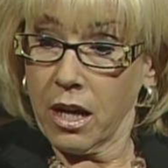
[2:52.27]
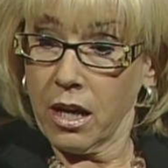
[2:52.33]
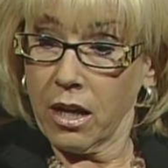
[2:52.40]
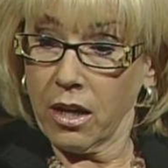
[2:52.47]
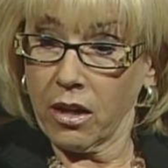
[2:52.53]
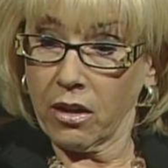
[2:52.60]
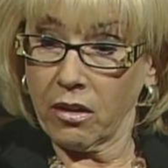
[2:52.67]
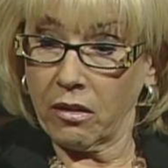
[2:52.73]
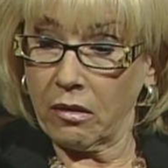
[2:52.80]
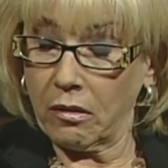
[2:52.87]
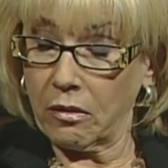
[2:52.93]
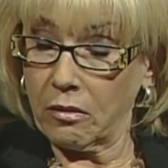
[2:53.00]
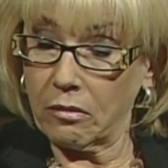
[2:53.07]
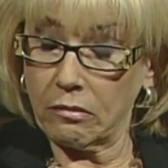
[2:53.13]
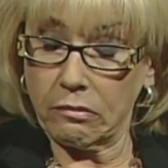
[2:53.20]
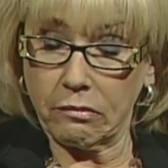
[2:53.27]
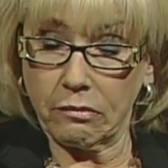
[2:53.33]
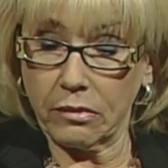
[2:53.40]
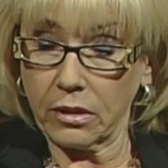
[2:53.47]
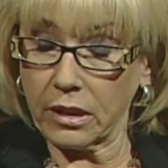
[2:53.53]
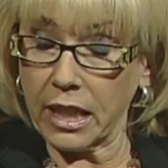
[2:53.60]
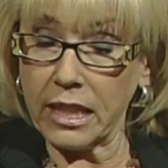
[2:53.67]
uh,
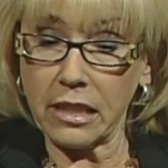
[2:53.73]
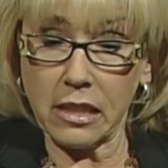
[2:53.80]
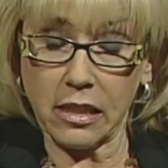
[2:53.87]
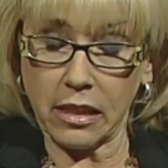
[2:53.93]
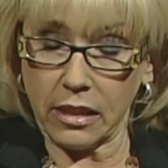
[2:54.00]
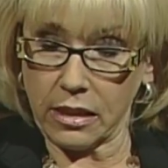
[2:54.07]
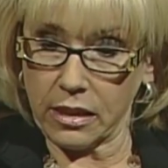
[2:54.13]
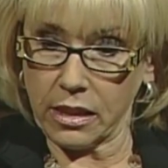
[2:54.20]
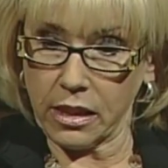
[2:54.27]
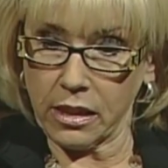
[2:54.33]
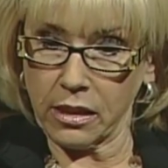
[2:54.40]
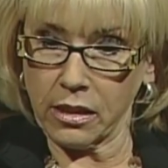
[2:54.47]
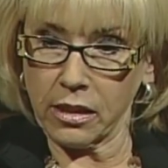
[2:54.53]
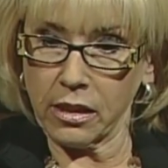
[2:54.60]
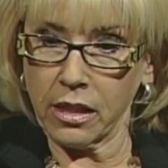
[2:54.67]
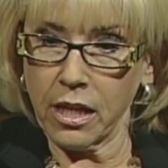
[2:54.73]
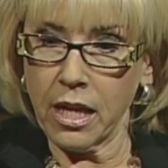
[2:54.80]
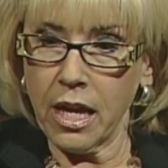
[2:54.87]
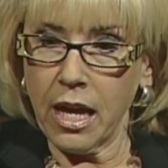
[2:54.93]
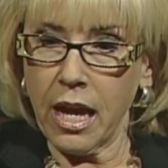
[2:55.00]
late '60s,